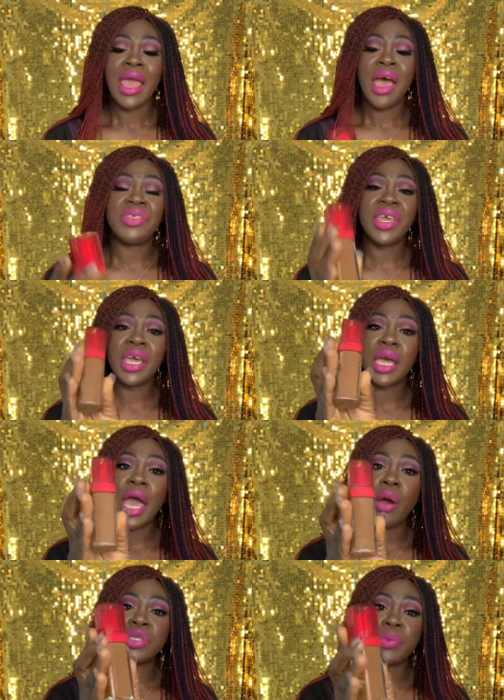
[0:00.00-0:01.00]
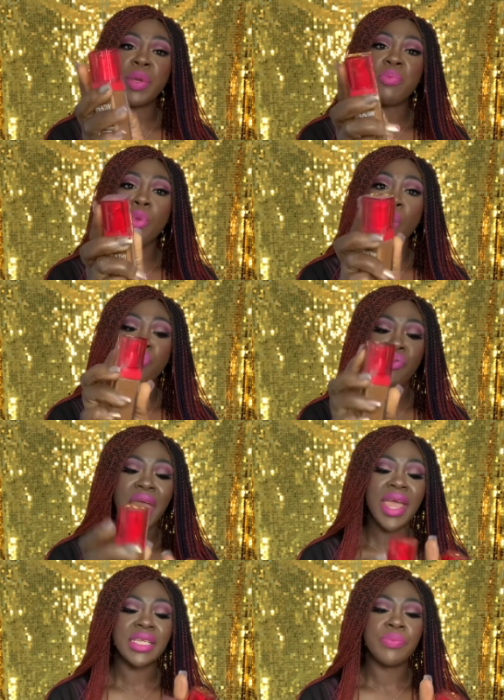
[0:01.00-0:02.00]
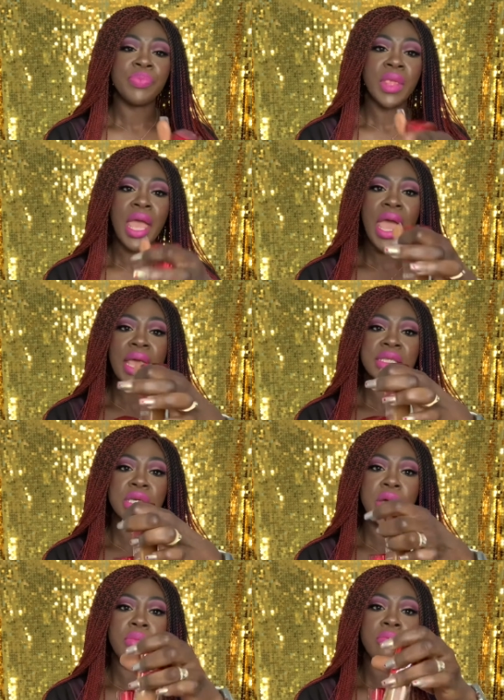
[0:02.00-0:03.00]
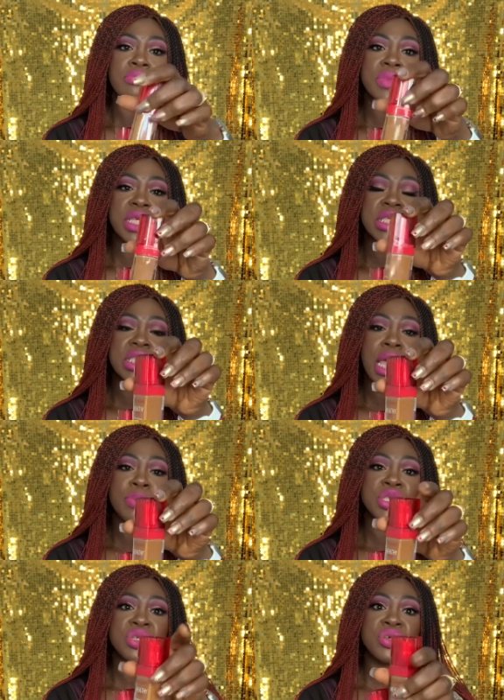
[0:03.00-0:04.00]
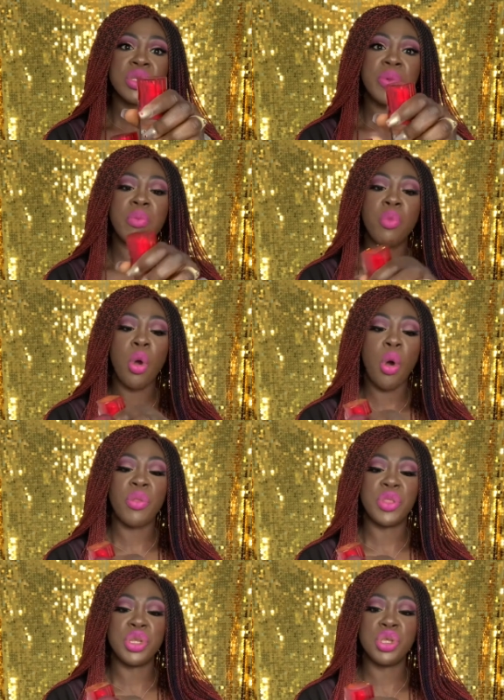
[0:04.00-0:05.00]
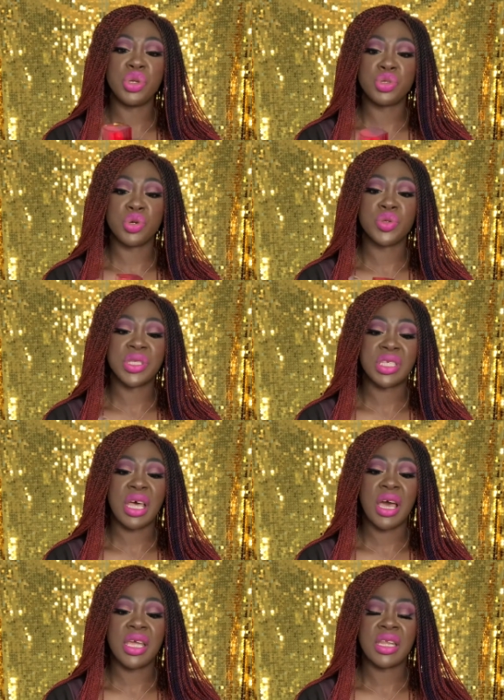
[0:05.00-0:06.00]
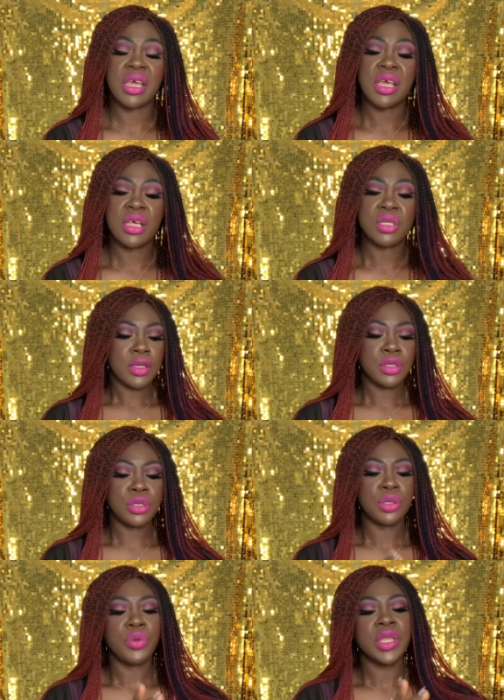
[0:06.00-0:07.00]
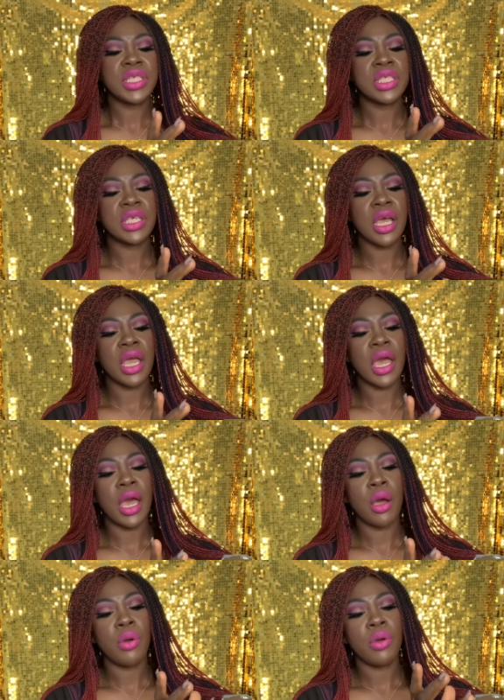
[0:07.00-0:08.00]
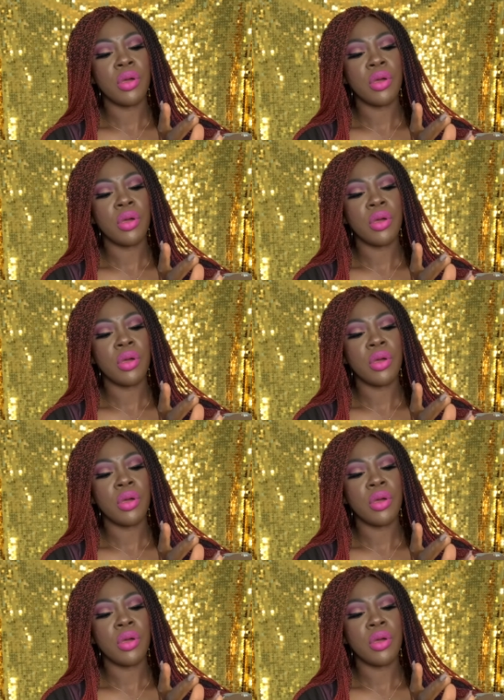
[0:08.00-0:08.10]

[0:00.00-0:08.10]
I think Cacao is a bit more red, and this is Cappuccino, is a bit more on the neutral side. So this is Cacao,